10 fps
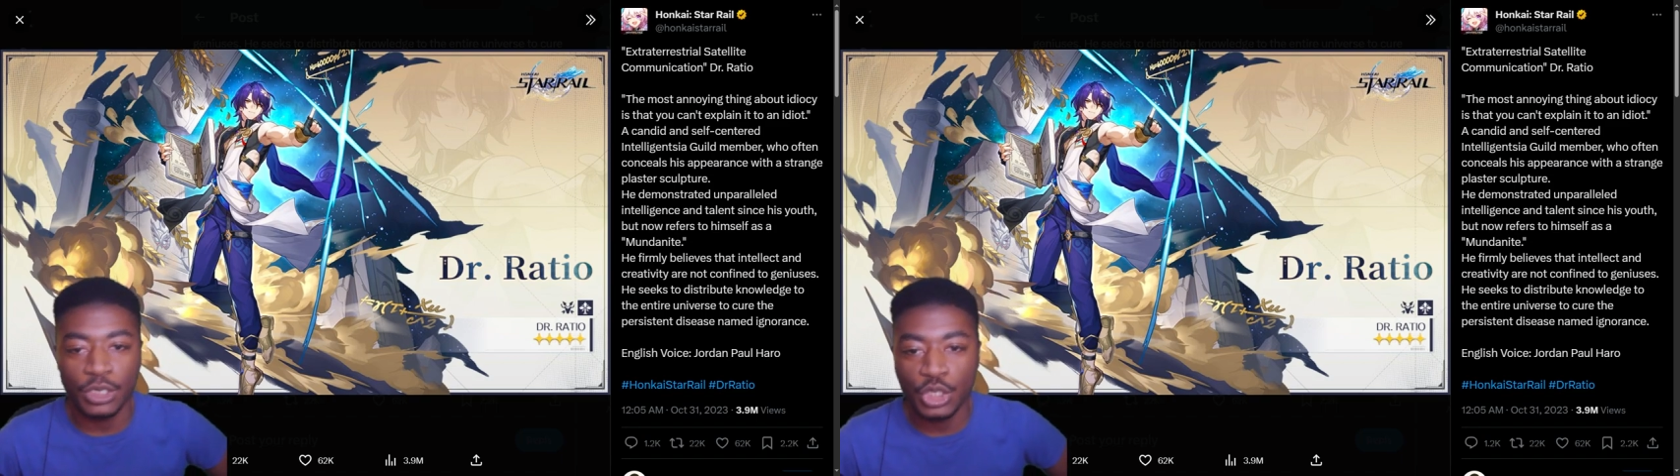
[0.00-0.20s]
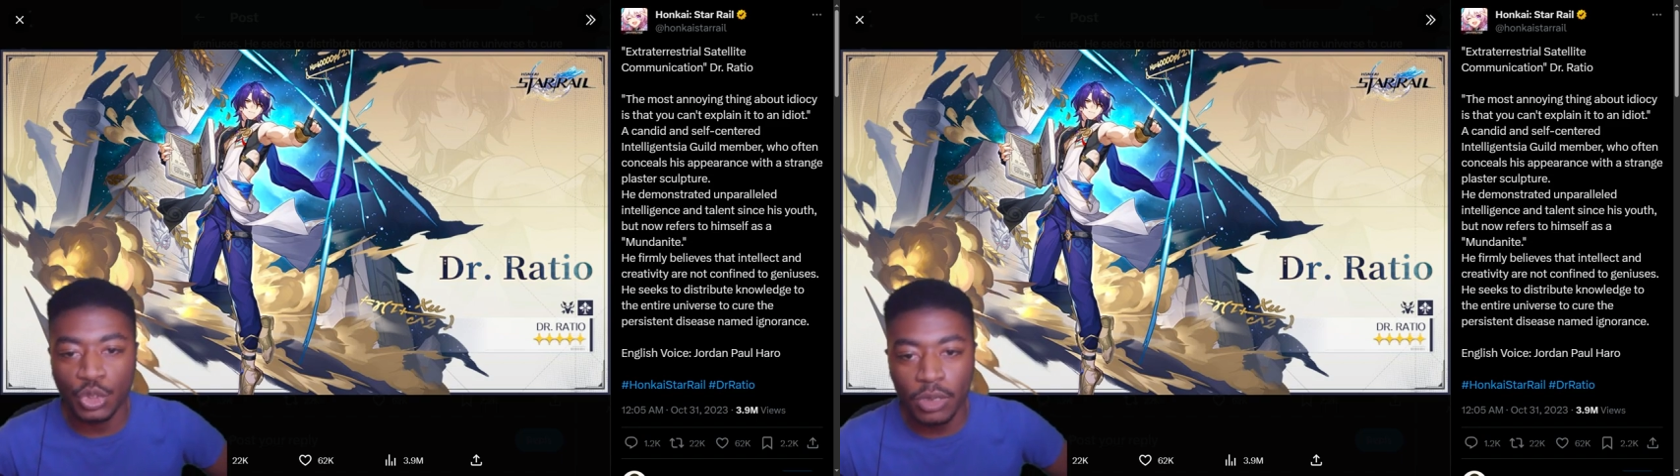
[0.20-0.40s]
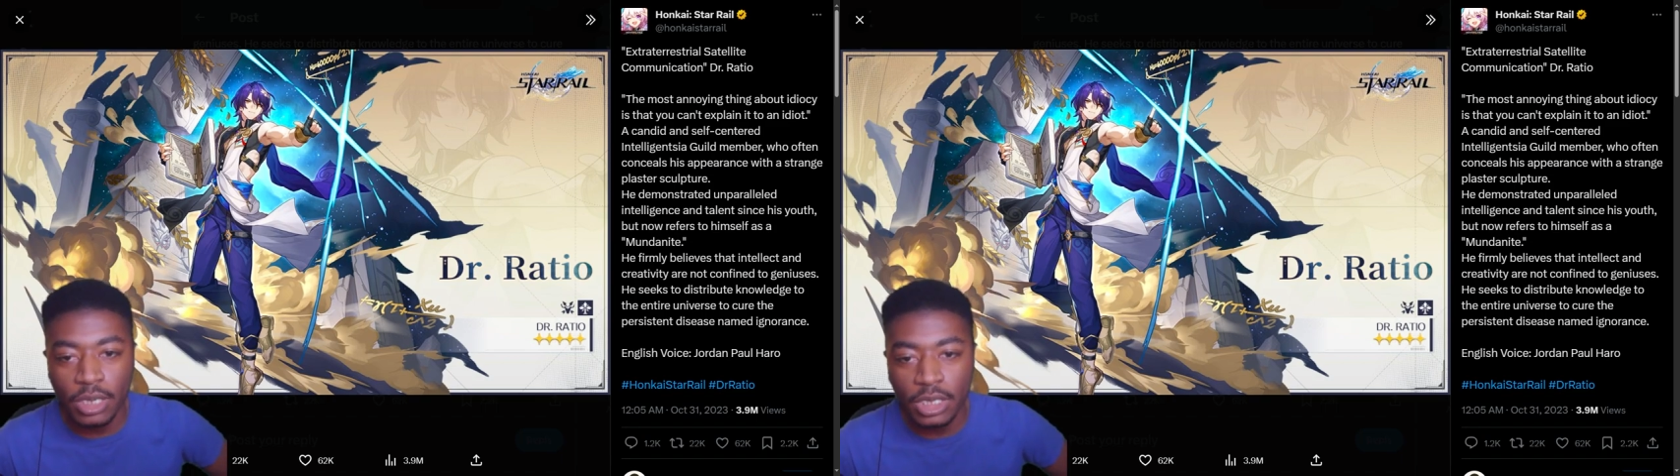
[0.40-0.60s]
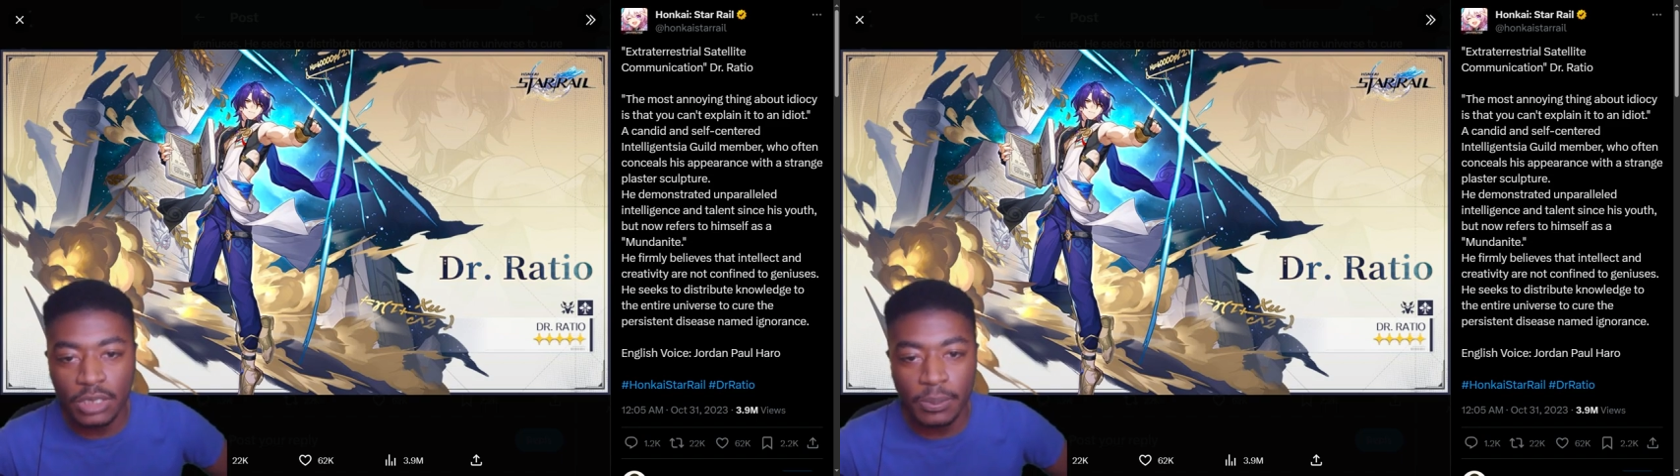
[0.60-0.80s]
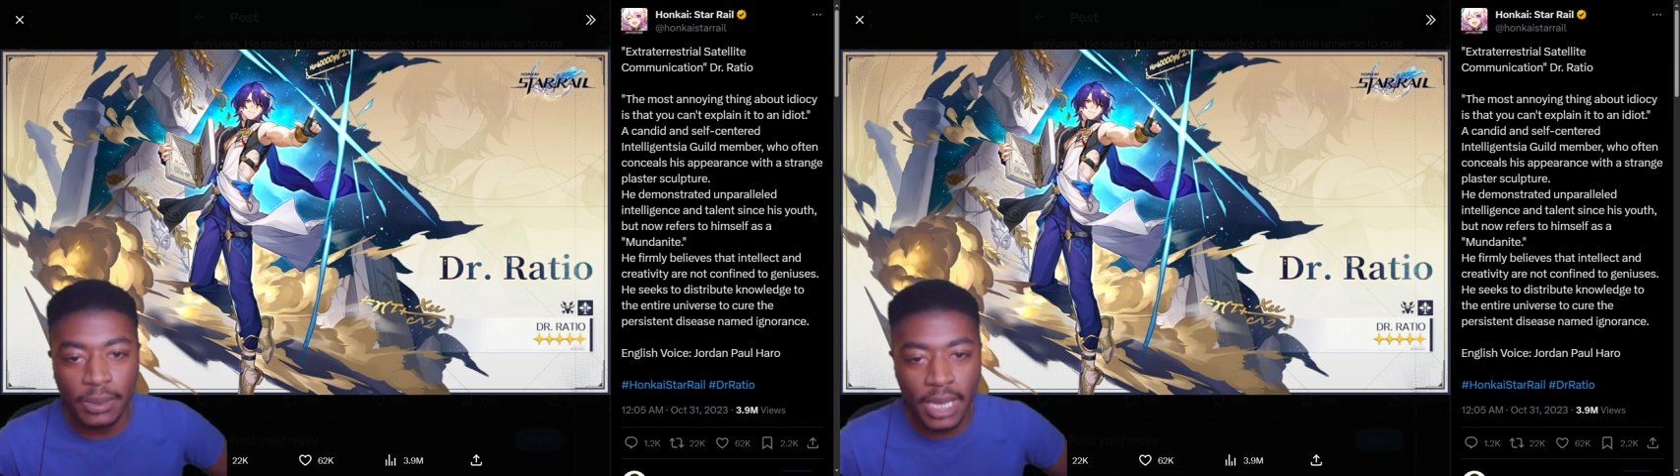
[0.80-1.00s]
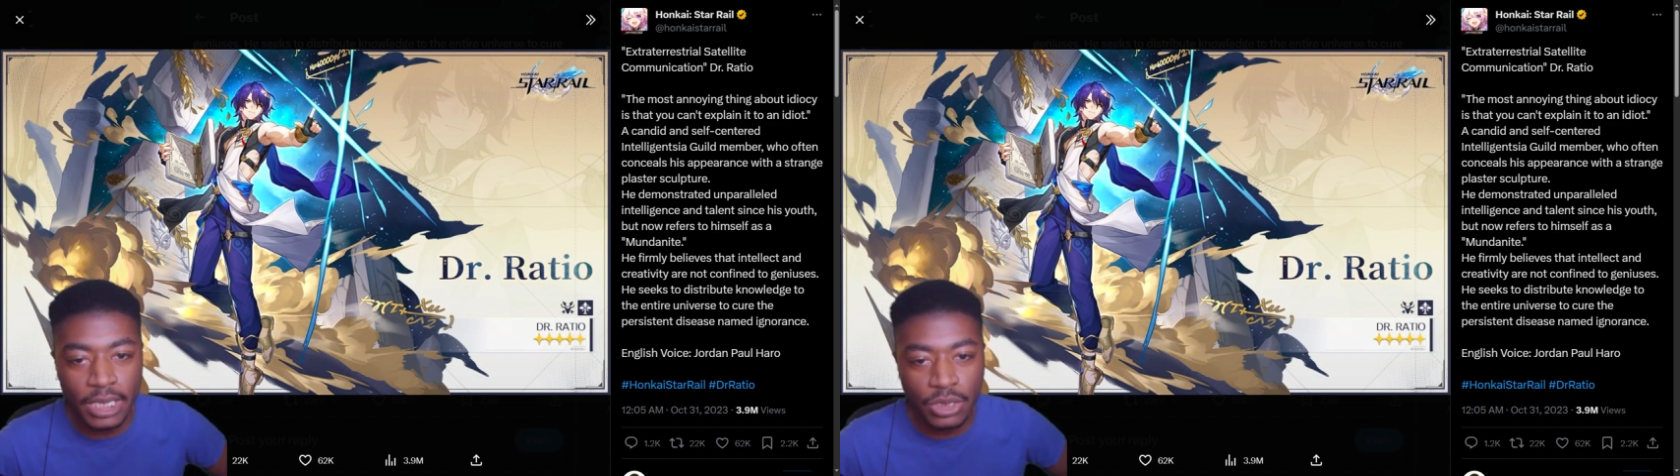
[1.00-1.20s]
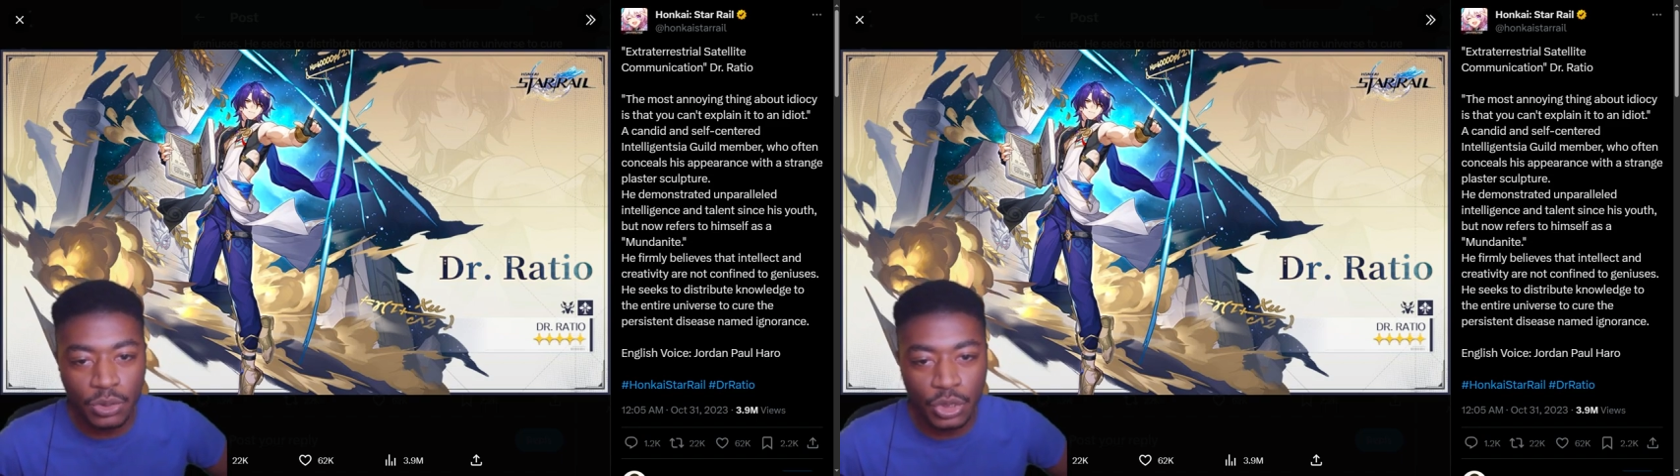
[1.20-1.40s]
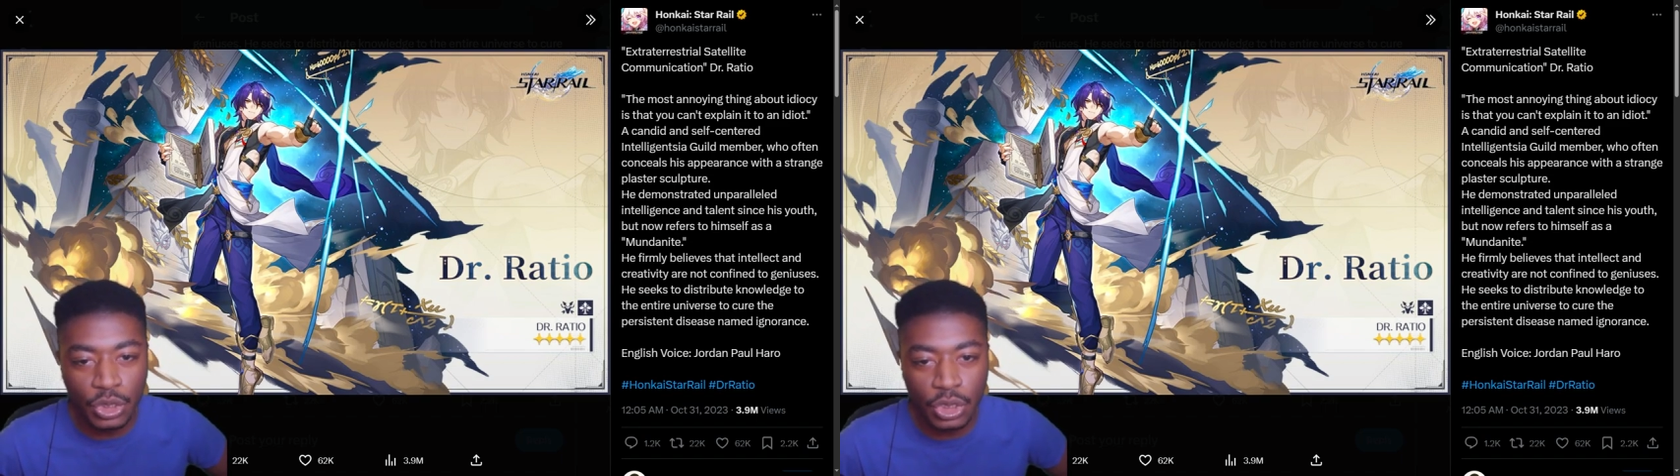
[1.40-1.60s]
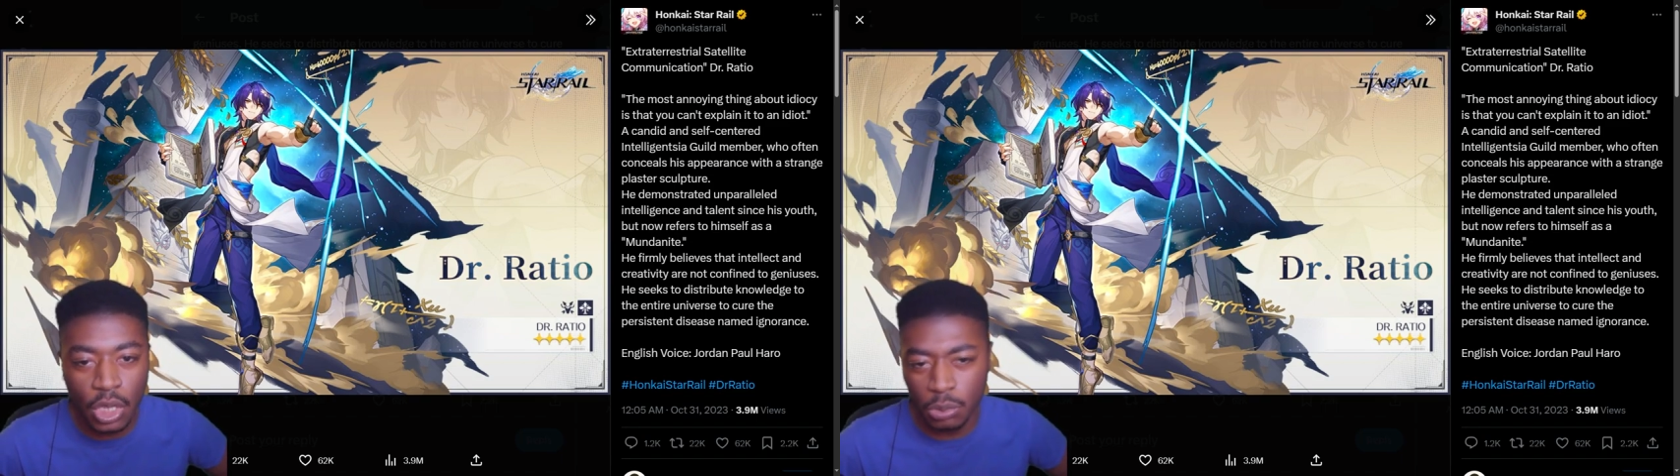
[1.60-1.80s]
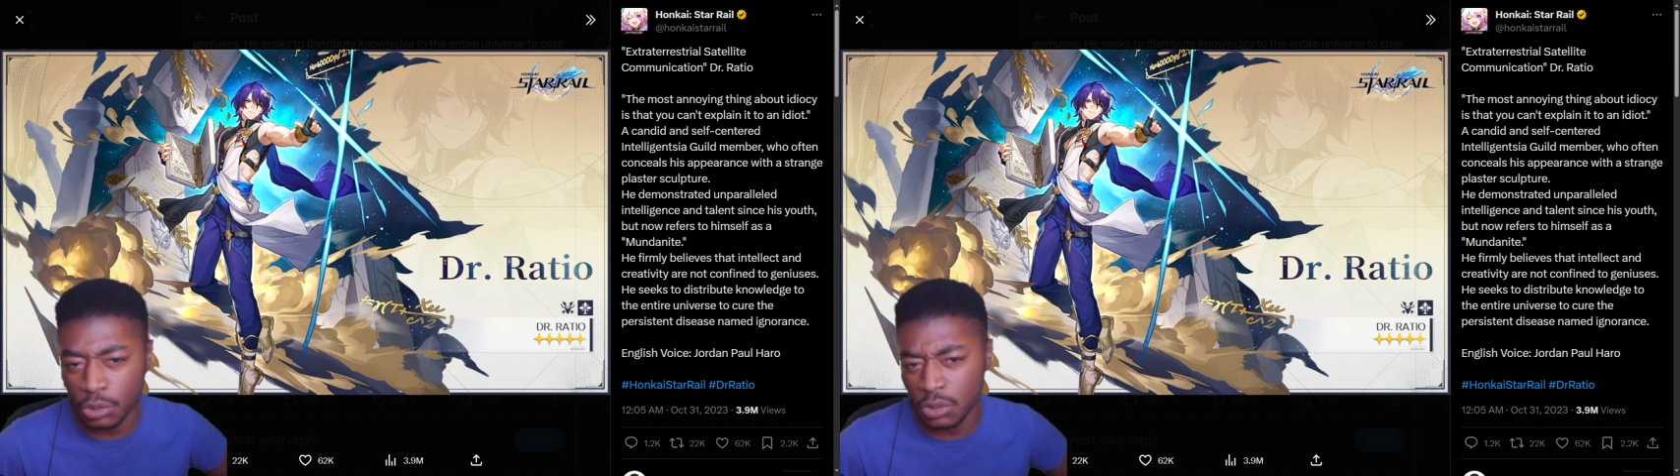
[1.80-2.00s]
strange plaster
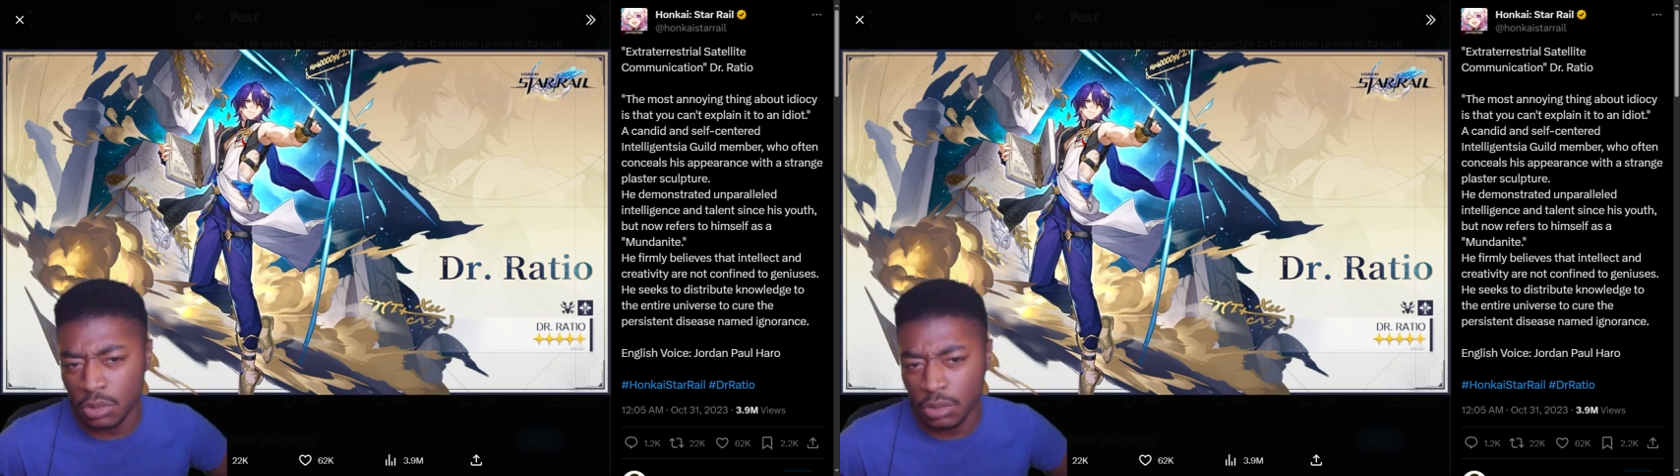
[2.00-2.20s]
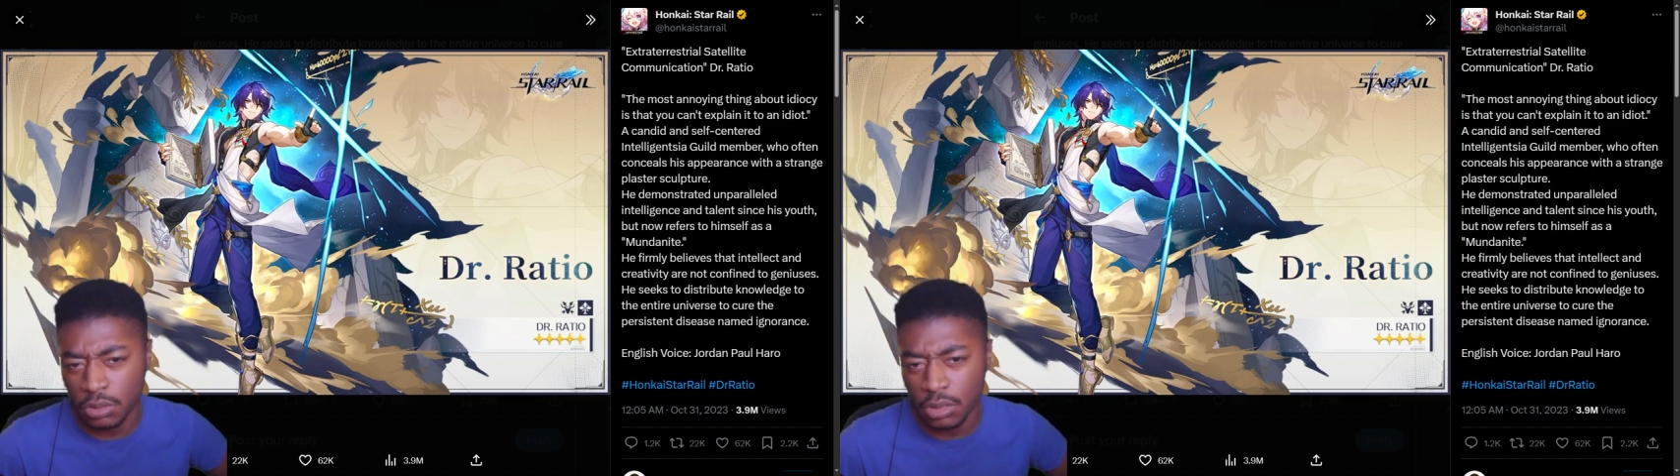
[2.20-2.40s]
sculpture.